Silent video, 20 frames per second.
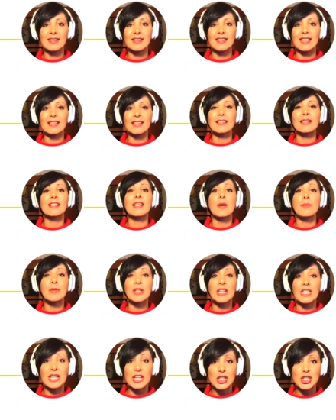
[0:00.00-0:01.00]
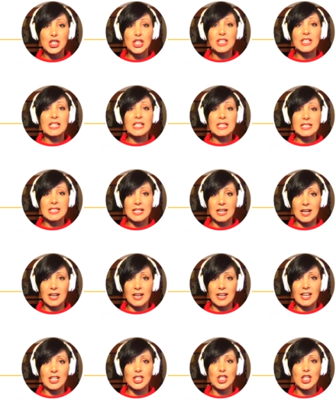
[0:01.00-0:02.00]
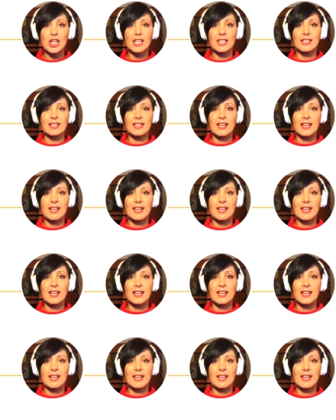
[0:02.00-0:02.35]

that the communication needs a connection,